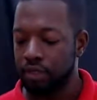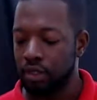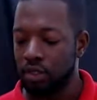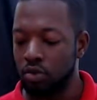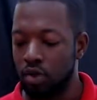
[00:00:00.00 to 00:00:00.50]

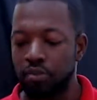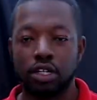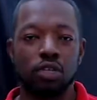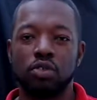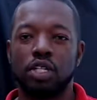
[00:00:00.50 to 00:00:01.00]
you won't be
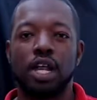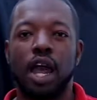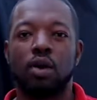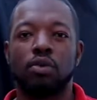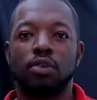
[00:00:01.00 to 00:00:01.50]
losing out.
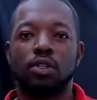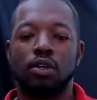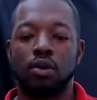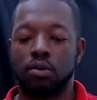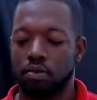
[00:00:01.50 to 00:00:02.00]
You know,
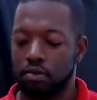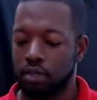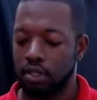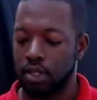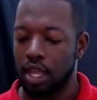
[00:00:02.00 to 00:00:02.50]

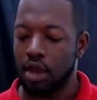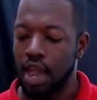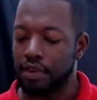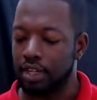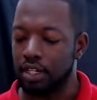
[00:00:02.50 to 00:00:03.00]
they all
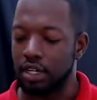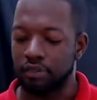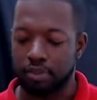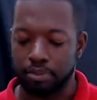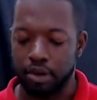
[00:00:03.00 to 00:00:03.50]
have their
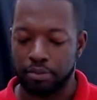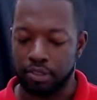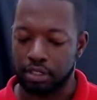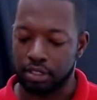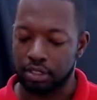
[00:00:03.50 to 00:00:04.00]
different
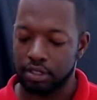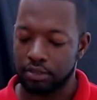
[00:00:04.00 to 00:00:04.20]
purposes.